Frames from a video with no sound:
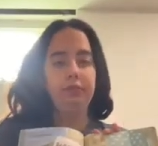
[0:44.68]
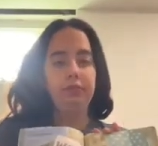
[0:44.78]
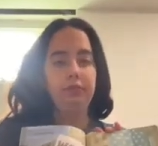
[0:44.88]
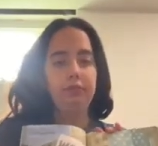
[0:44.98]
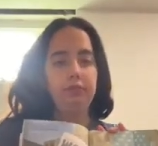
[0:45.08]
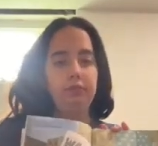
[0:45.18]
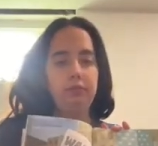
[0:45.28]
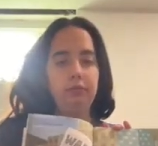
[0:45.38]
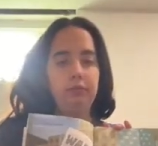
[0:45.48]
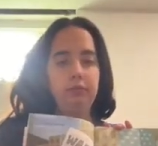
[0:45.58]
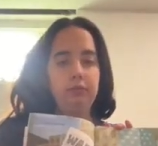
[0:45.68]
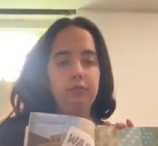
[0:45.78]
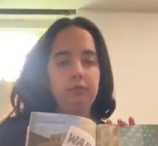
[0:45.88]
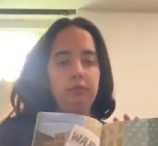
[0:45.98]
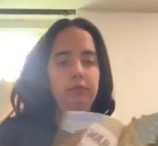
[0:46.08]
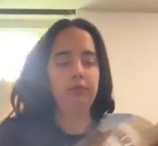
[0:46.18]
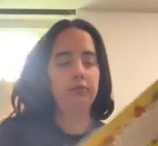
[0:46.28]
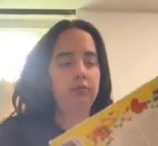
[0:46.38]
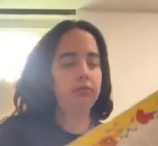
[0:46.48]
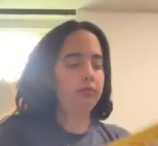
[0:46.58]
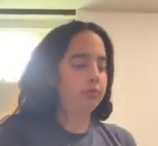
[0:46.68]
No one is speaking in this clip.